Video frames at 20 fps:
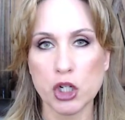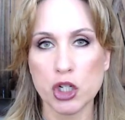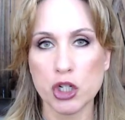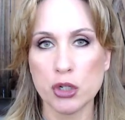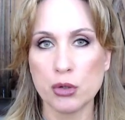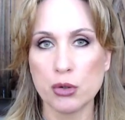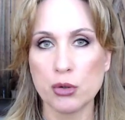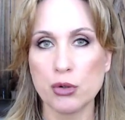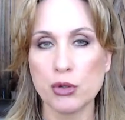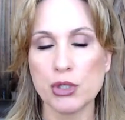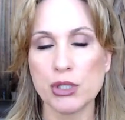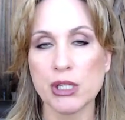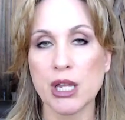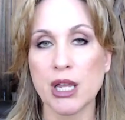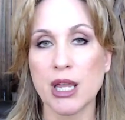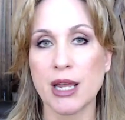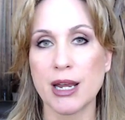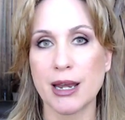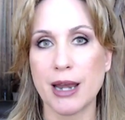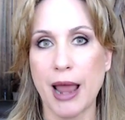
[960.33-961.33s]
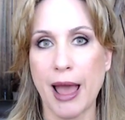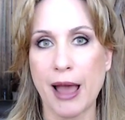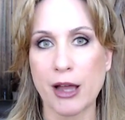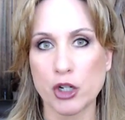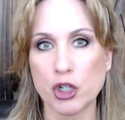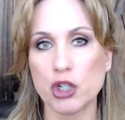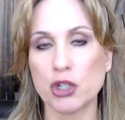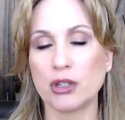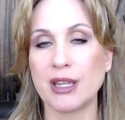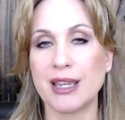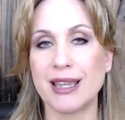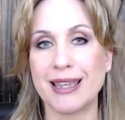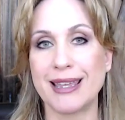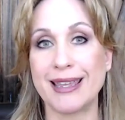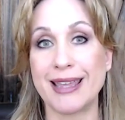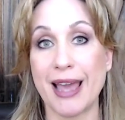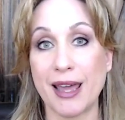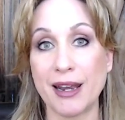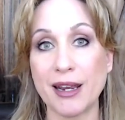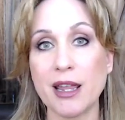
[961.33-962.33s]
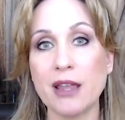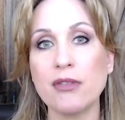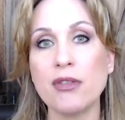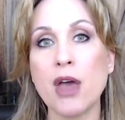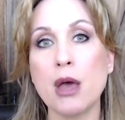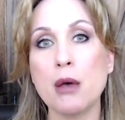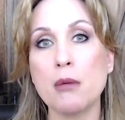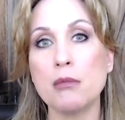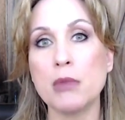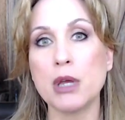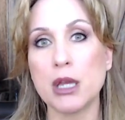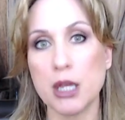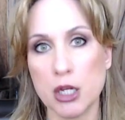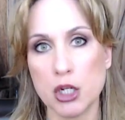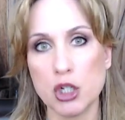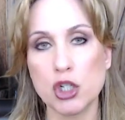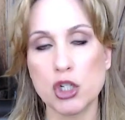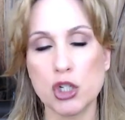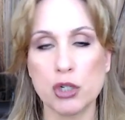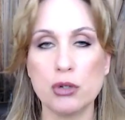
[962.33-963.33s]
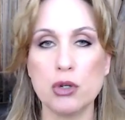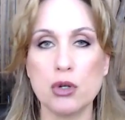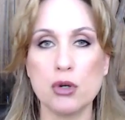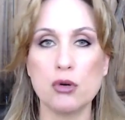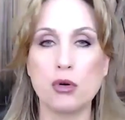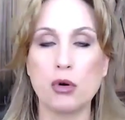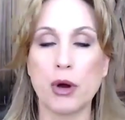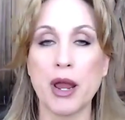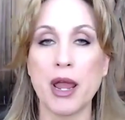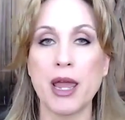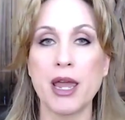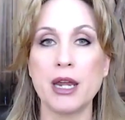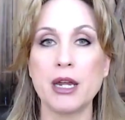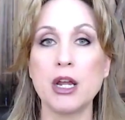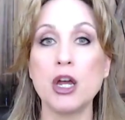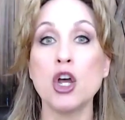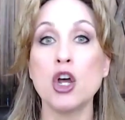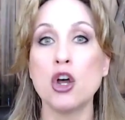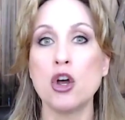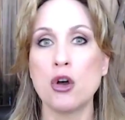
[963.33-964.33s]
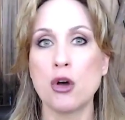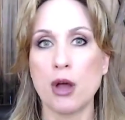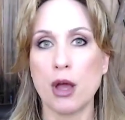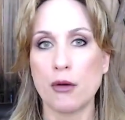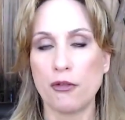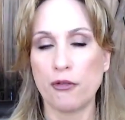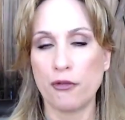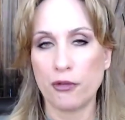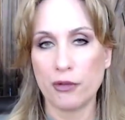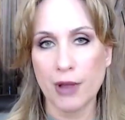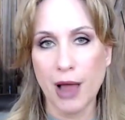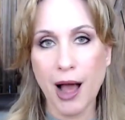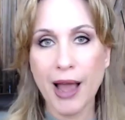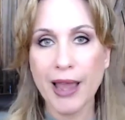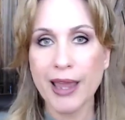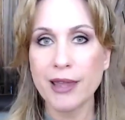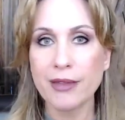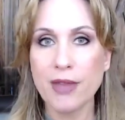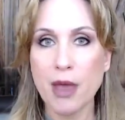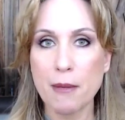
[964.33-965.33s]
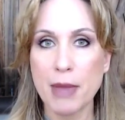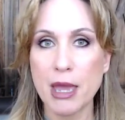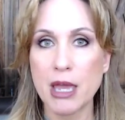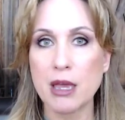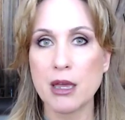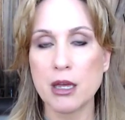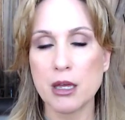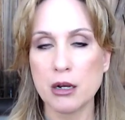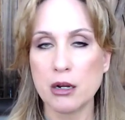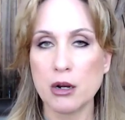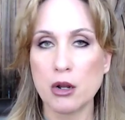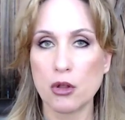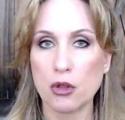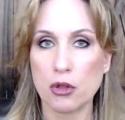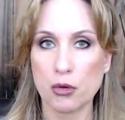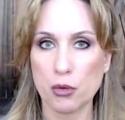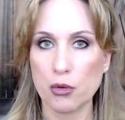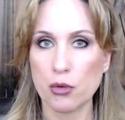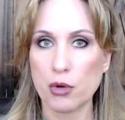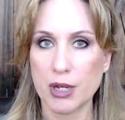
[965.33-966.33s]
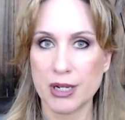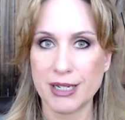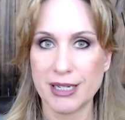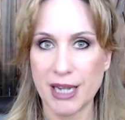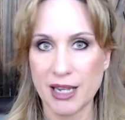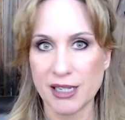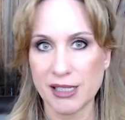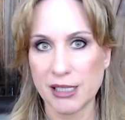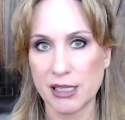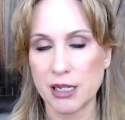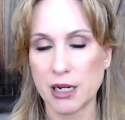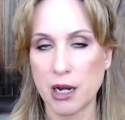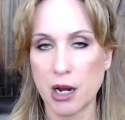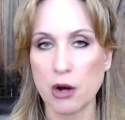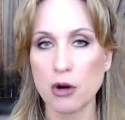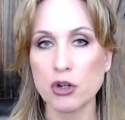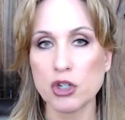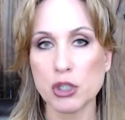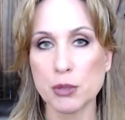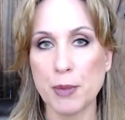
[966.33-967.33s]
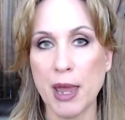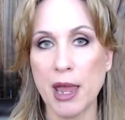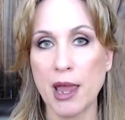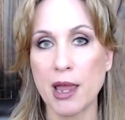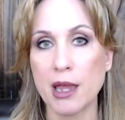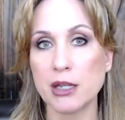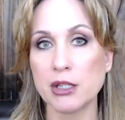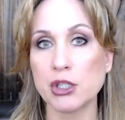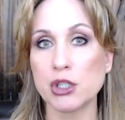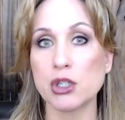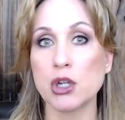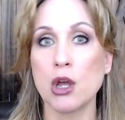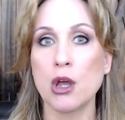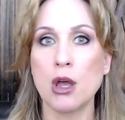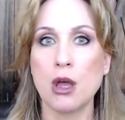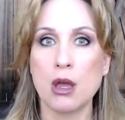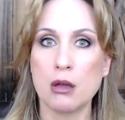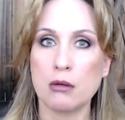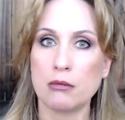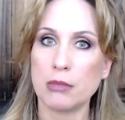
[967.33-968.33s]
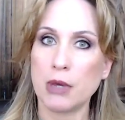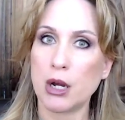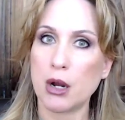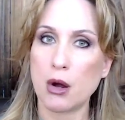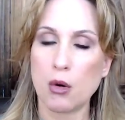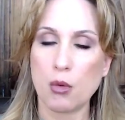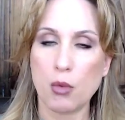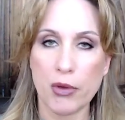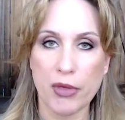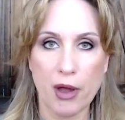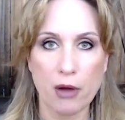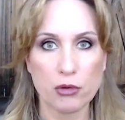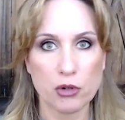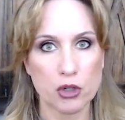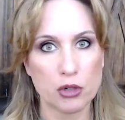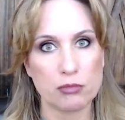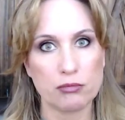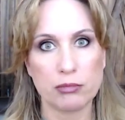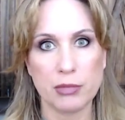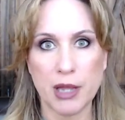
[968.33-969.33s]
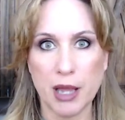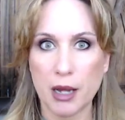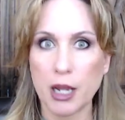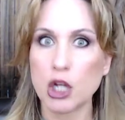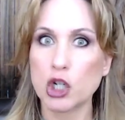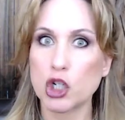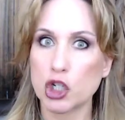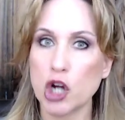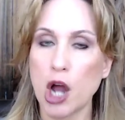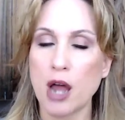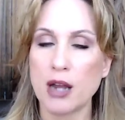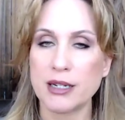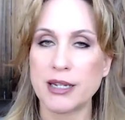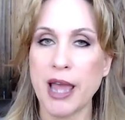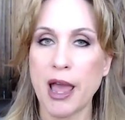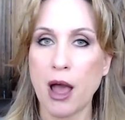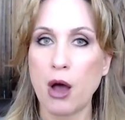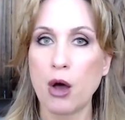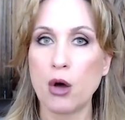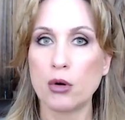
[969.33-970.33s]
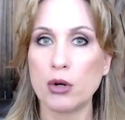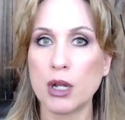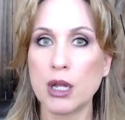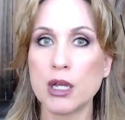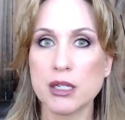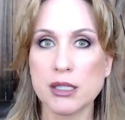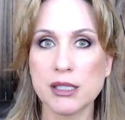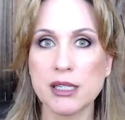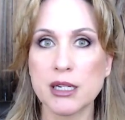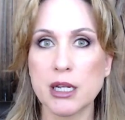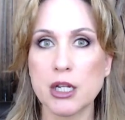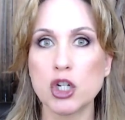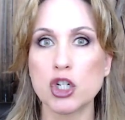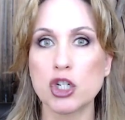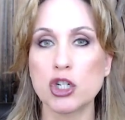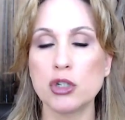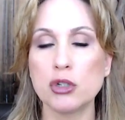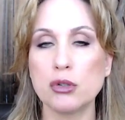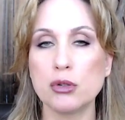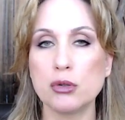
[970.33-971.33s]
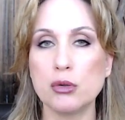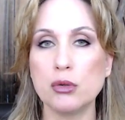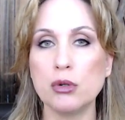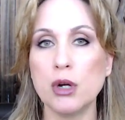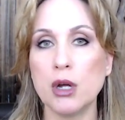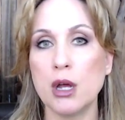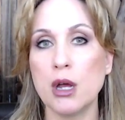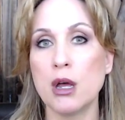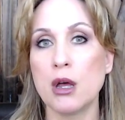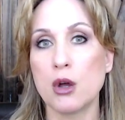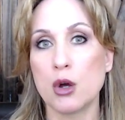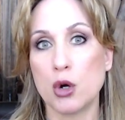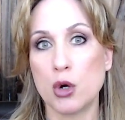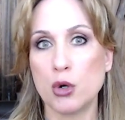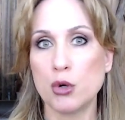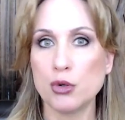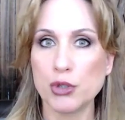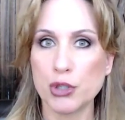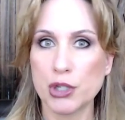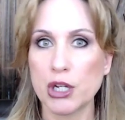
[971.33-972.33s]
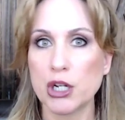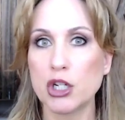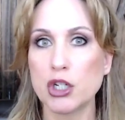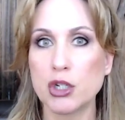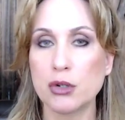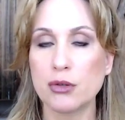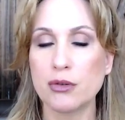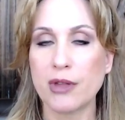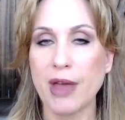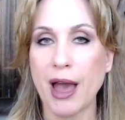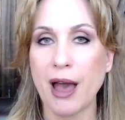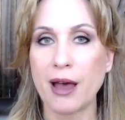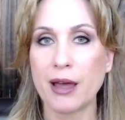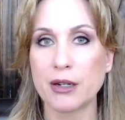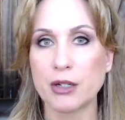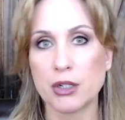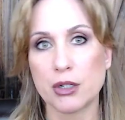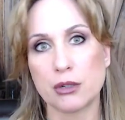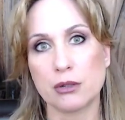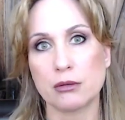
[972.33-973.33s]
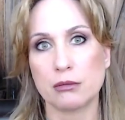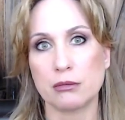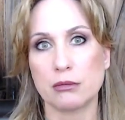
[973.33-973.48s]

issues in actually getting them into Ukraine, flying them in through contested airspace, you know, without getting shot down is an issue. Who's going to do that?